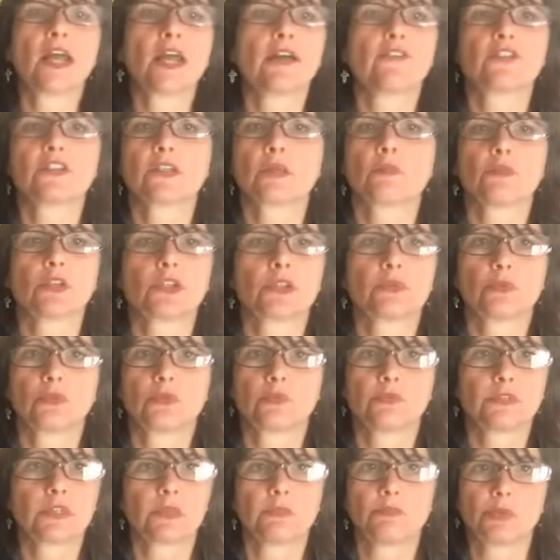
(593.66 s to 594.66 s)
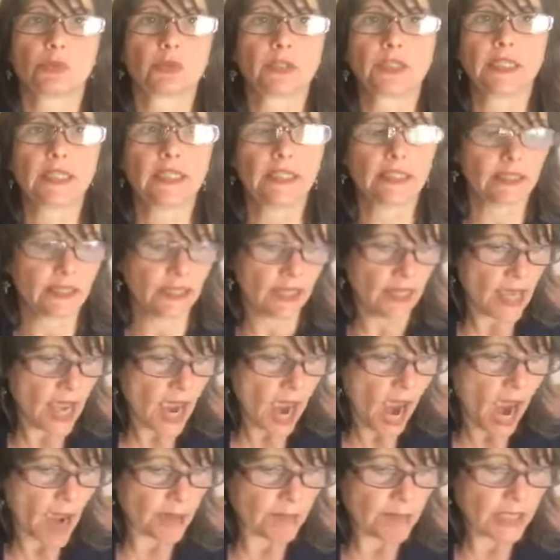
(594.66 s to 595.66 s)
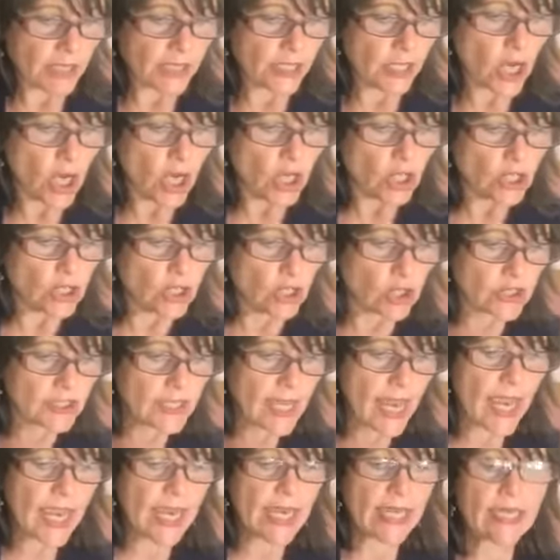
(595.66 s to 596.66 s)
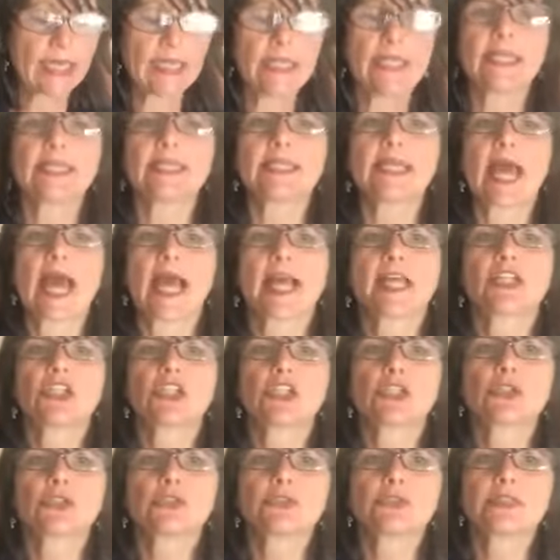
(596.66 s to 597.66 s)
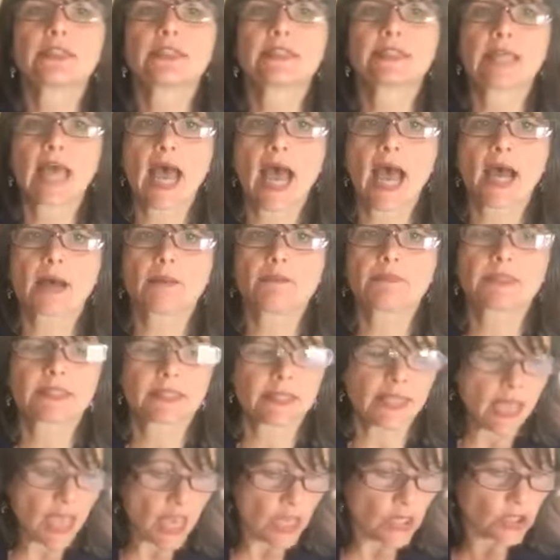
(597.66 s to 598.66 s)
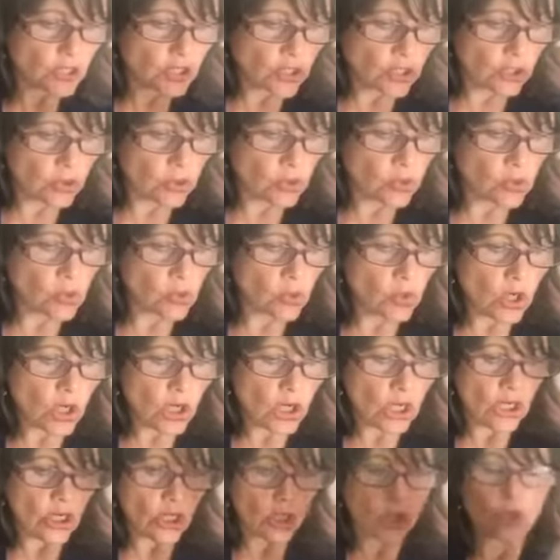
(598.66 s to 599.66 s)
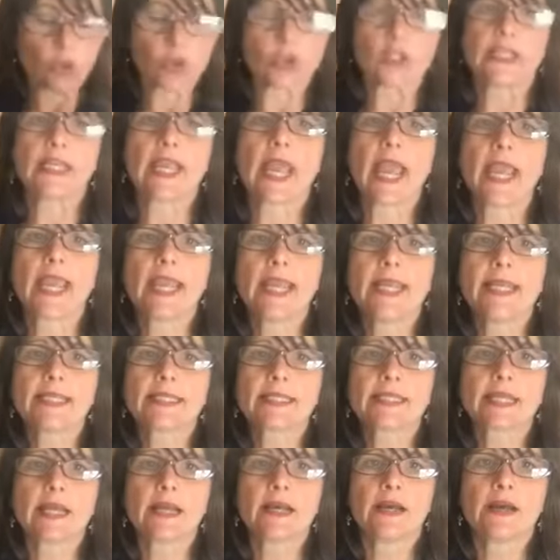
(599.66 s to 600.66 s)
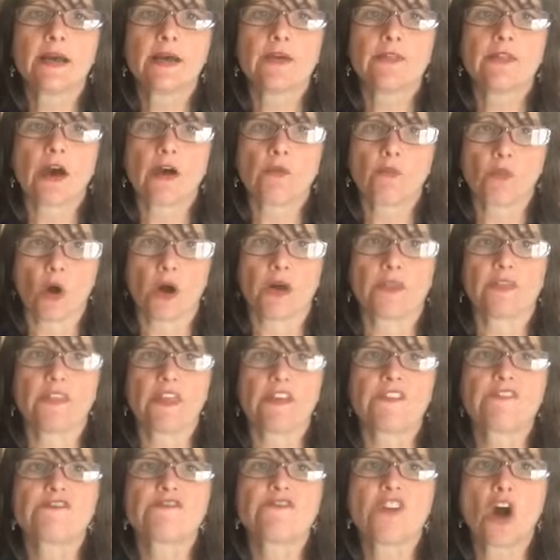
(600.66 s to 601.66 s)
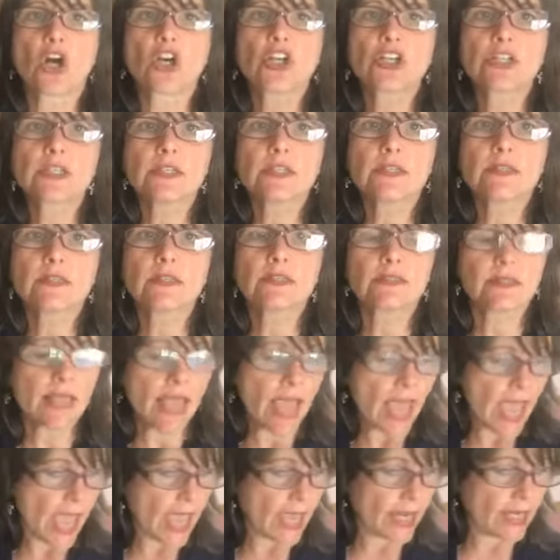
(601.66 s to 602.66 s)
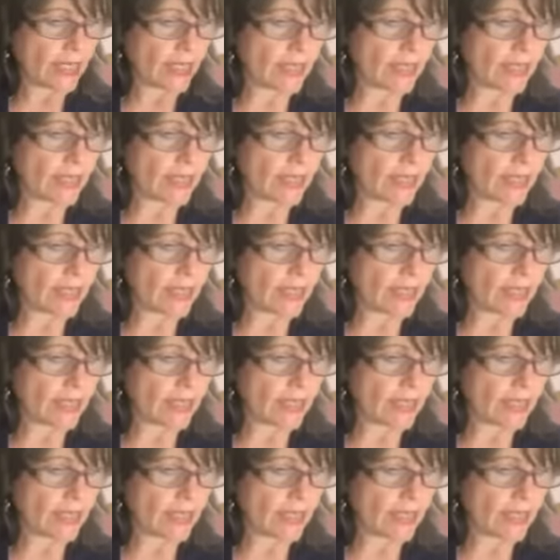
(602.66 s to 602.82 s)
have so much room to breathe. I mean, you're taking intentional steps to create one that functions and